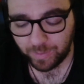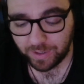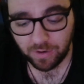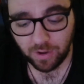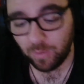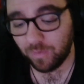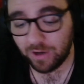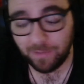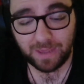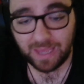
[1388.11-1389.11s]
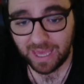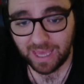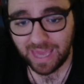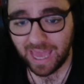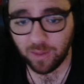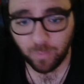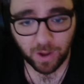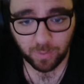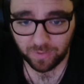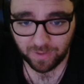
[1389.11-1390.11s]
We don't know who's going to be here. Yeah, he's
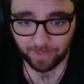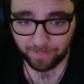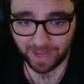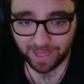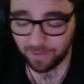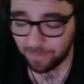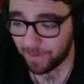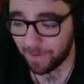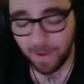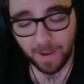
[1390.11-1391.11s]
worked with some of the players, but